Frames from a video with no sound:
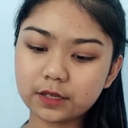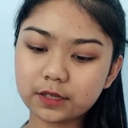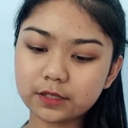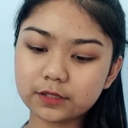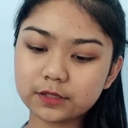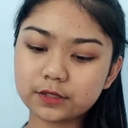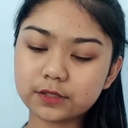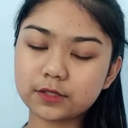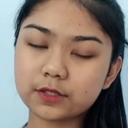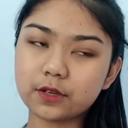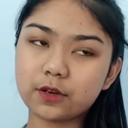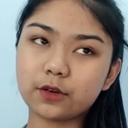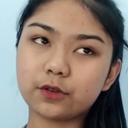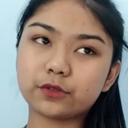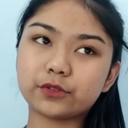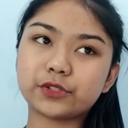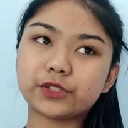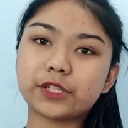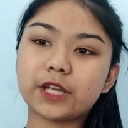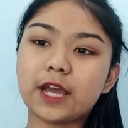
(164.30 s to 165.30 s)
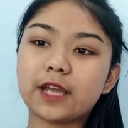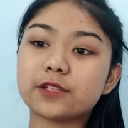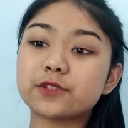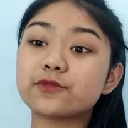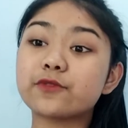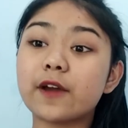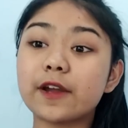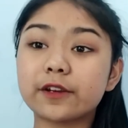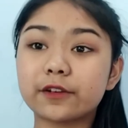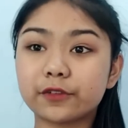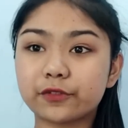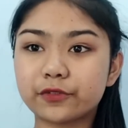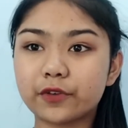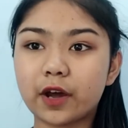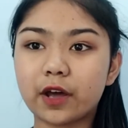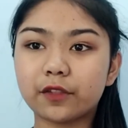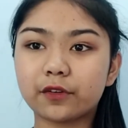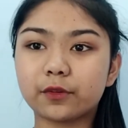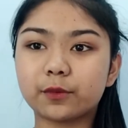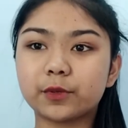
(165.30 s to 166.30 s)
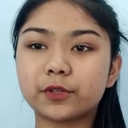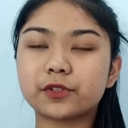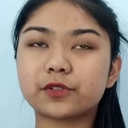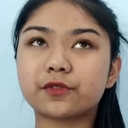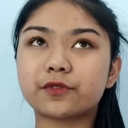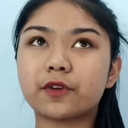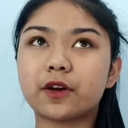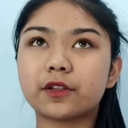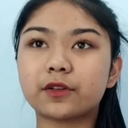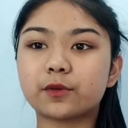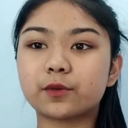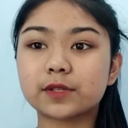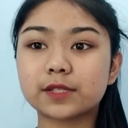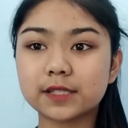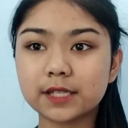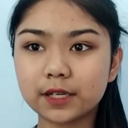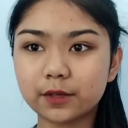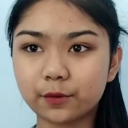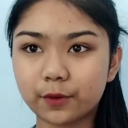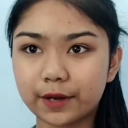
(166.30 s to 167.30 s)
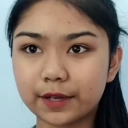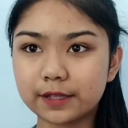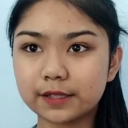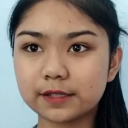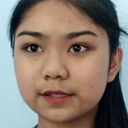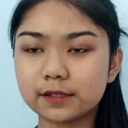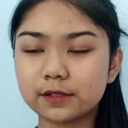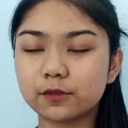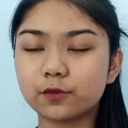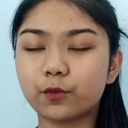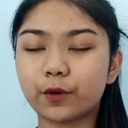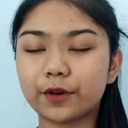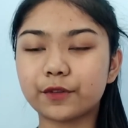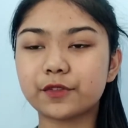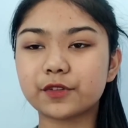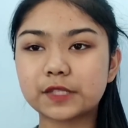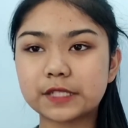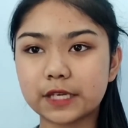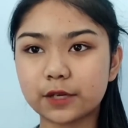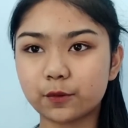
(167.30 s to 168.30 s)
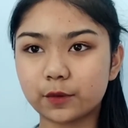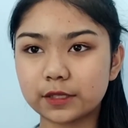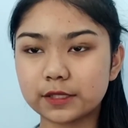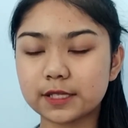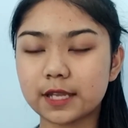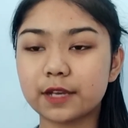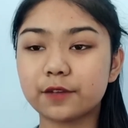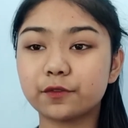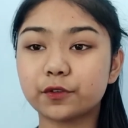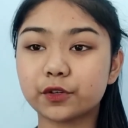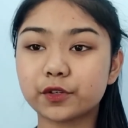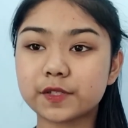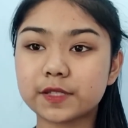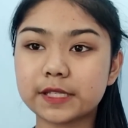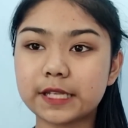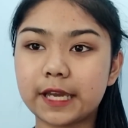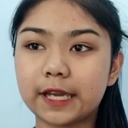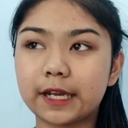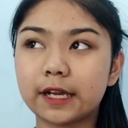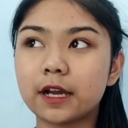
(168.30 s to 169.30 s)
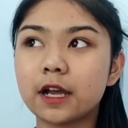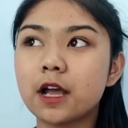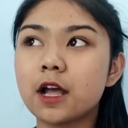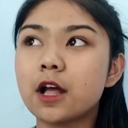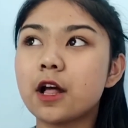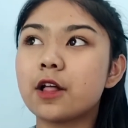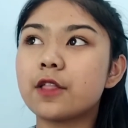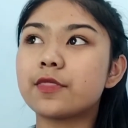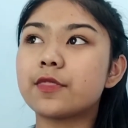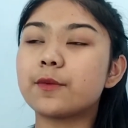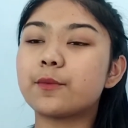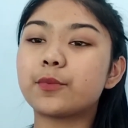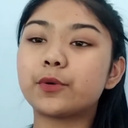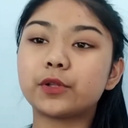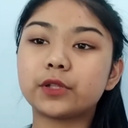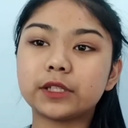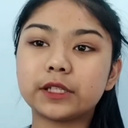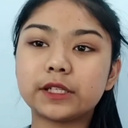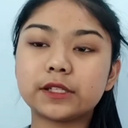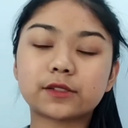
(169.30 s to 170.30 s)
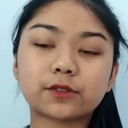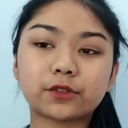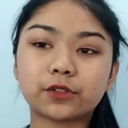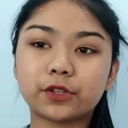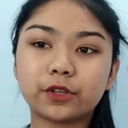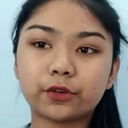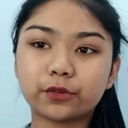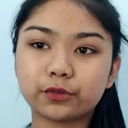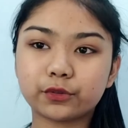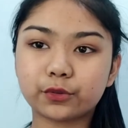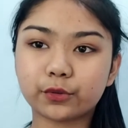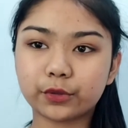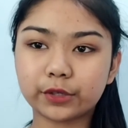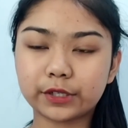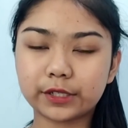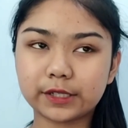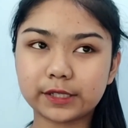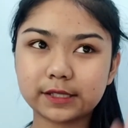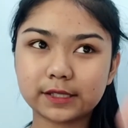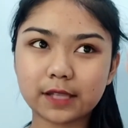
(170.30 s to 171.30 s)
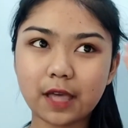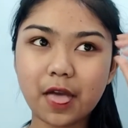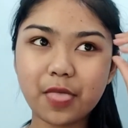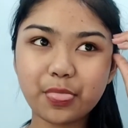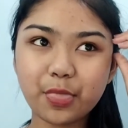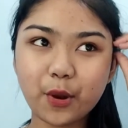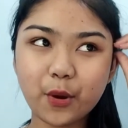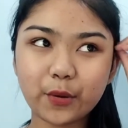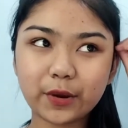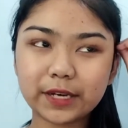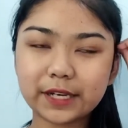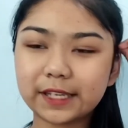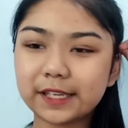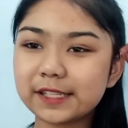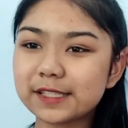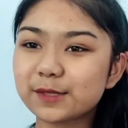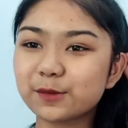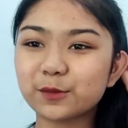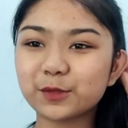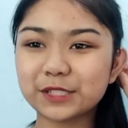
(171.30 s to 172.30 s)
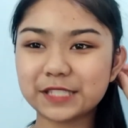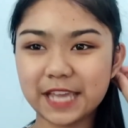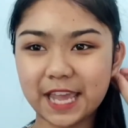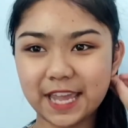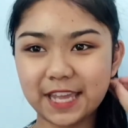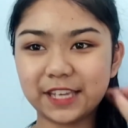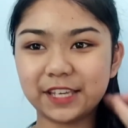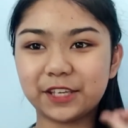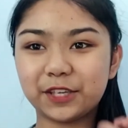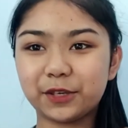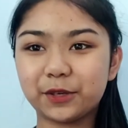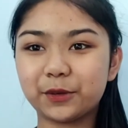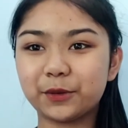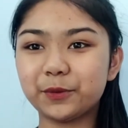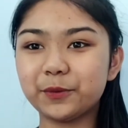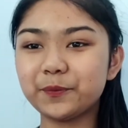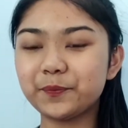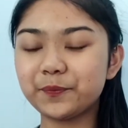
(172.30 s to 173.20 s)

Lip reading: So she had to find her father because her father was one of the sick ones, and if you're sick, the police or the authorities would take you.